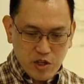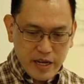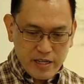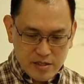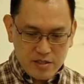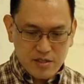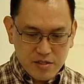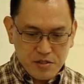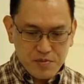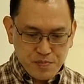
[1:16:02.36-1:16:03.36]

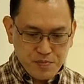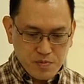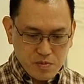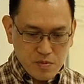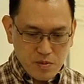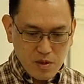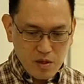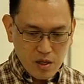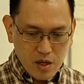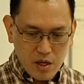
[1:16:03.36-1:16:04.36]
likenesses.
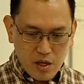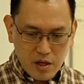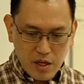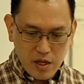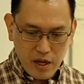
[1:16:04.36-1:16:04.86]
Okay?